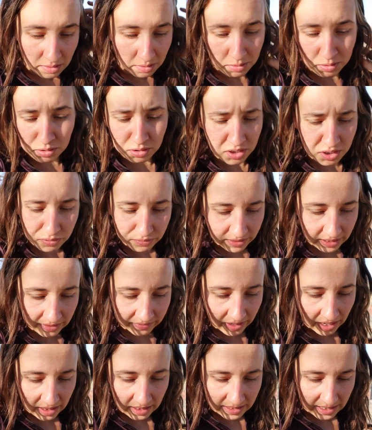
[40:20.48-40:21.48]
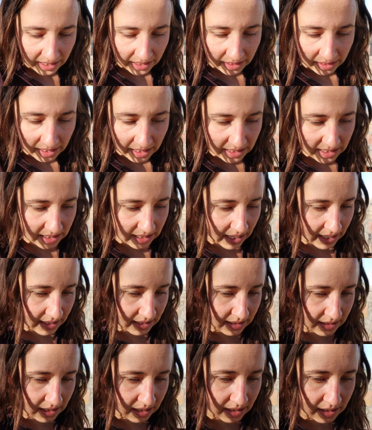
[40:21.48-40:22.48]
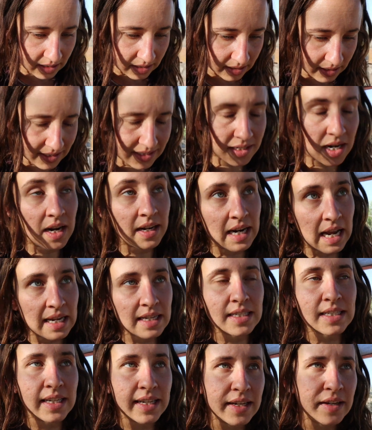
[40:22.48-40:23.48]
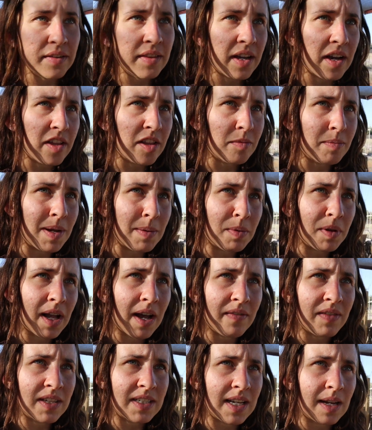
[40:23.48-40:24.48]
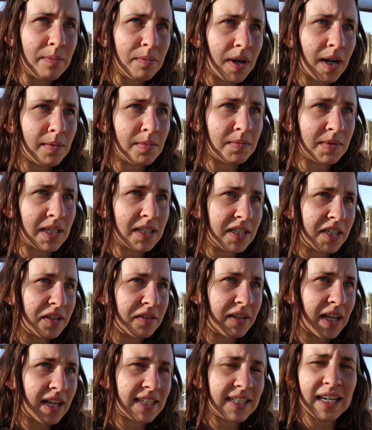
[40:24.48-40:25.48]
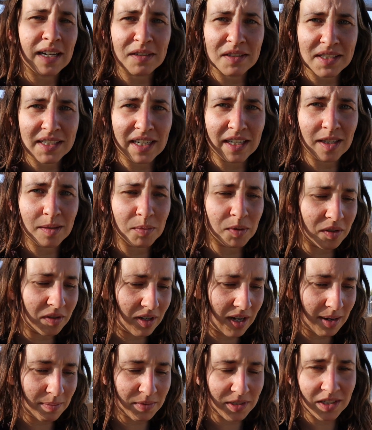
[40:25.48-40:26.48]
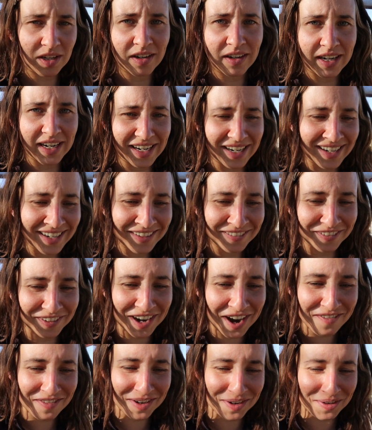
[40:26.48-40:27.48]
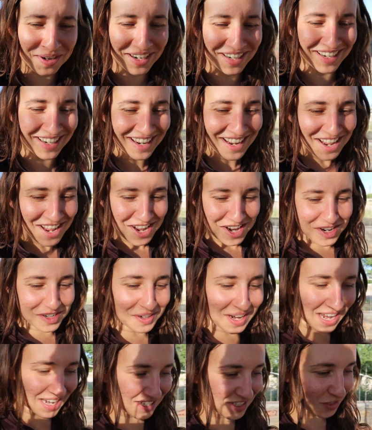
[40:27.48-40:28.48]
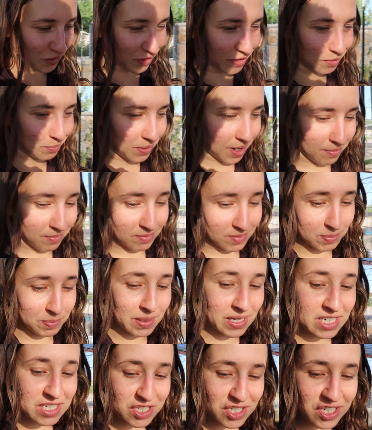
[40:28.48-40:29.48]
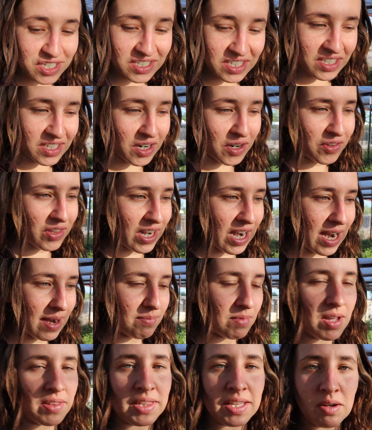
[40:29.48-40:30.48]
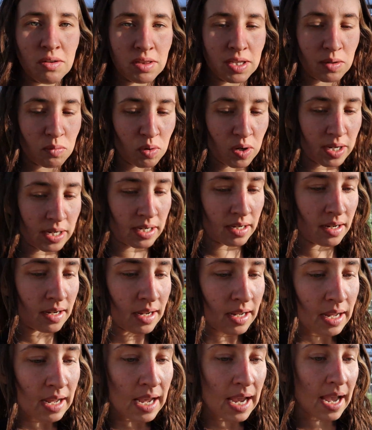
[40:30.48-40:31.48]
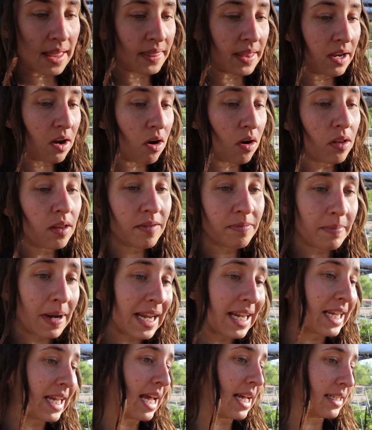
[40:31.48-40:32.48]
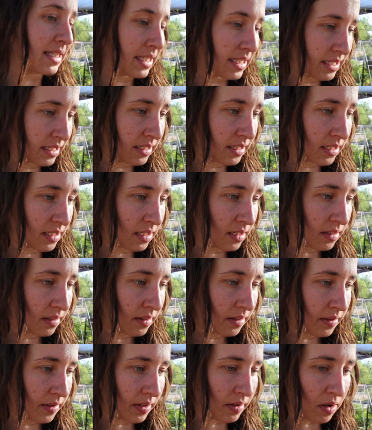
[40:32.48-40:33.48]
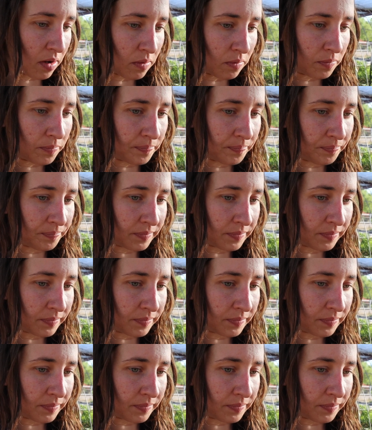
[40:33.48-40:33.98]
which is just really validating. It's nice. It's not nice to hear that other people have the same problems as you. That sounds terrible. I'm sorry for everyone who has soil problems, but it's good to know that I'm not the only one, and that all of my guesses, you know,